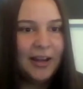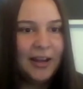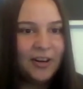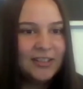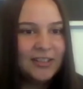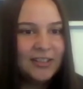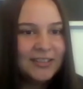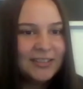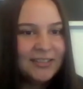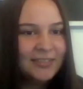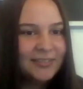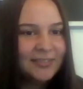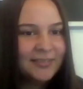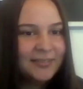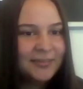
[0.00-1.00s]
on it,
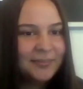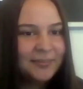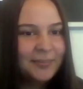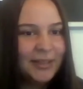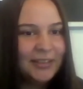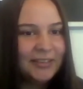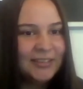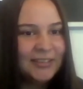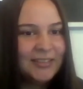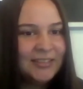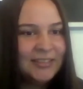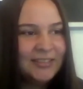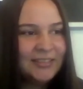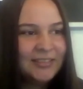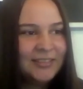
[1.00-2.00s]
because
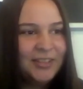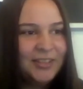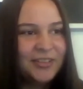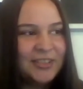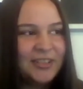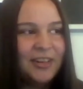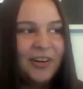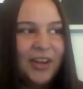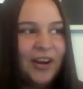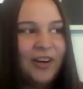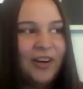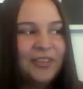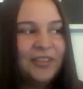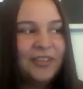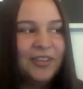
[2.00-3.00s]
you're just looking
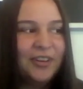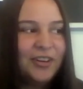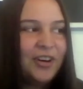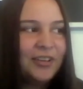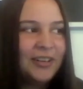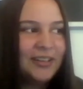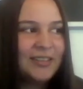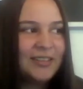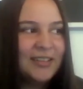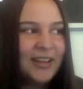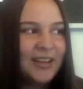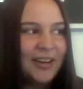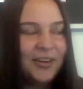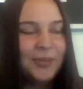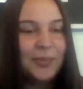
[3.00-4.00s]
after the dog.
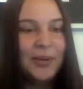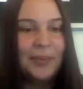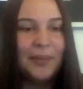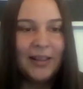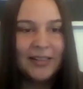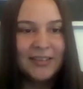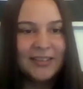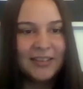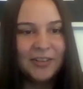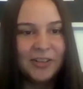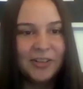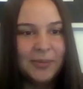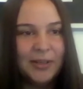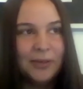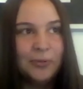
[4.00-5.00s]
It could be months, it
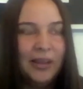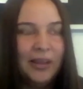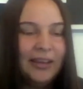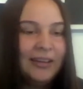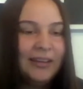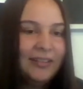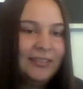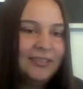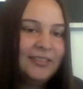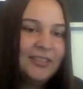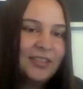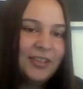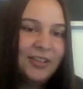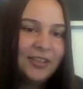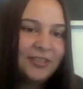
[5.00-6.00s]
could be a week.
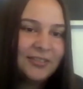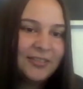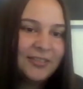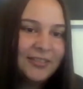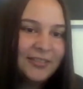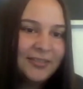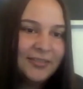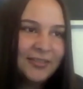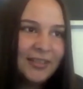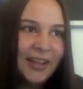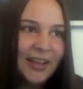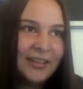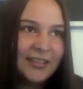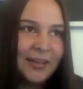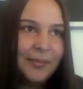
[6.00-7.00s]
So
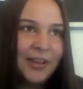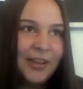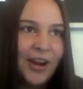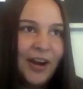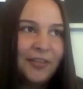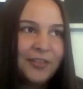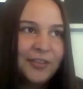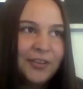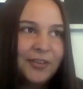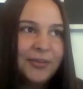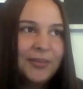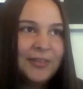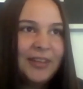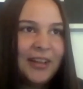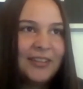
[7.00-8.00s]
it's something you have
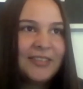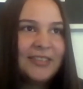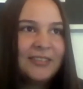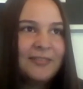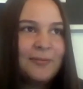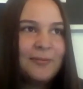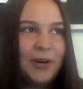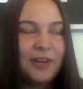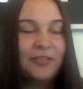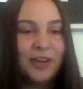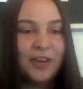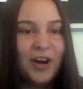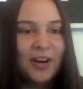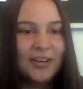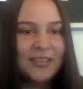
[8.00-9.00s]
to, that's one of the
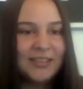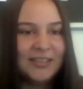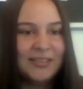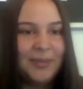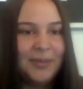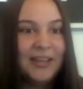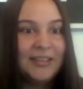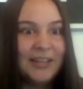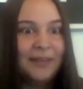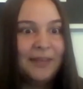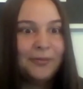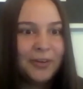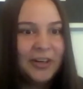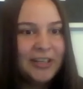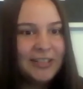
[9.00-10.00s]
cons, is make time
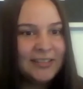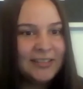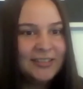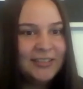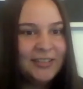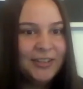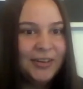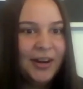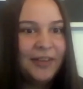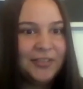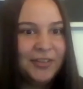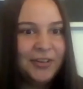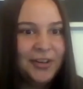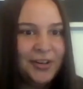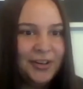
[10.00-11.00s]
for it. You have to
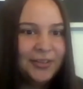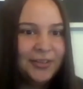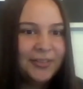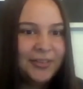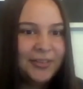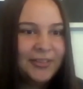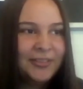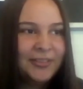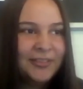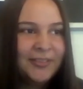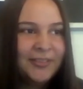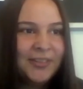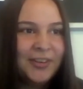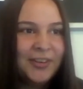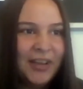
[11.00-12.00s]
know
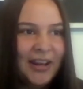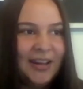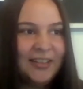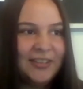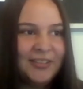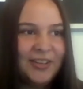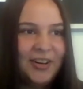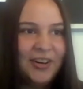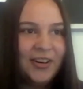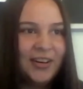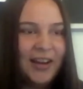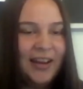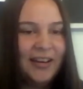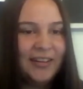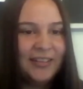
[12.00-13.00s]
you're getting this dog
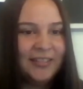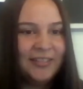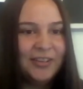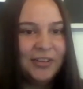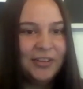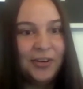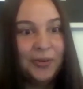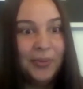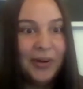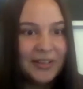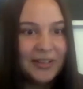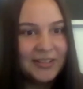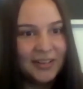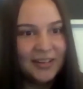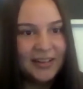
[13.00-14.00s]
and you don't know when
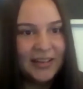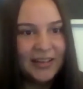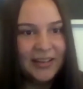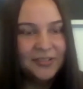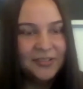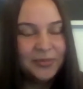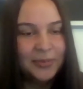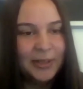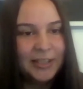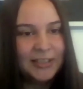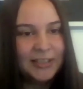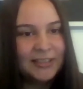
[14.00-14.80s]
it's going to leave, but